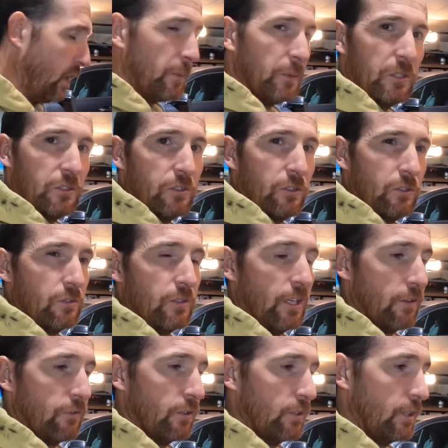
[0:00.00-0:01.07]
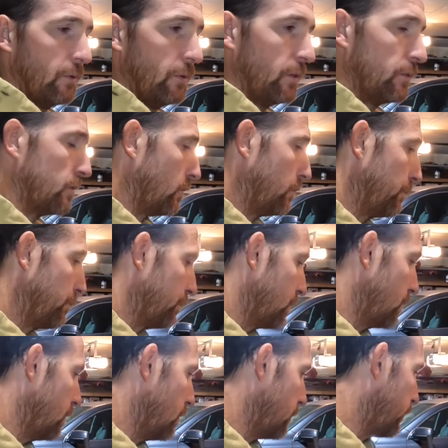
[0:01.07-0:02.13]
I'm using used antifreeze anyway, so
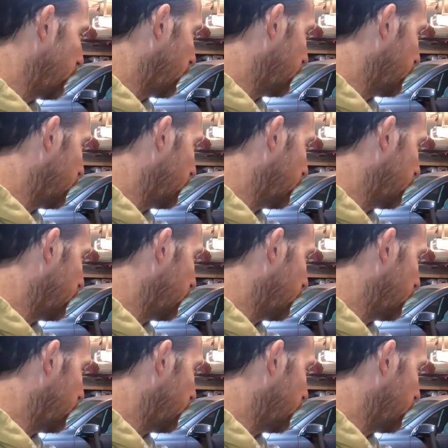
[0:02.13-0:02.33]
it'll be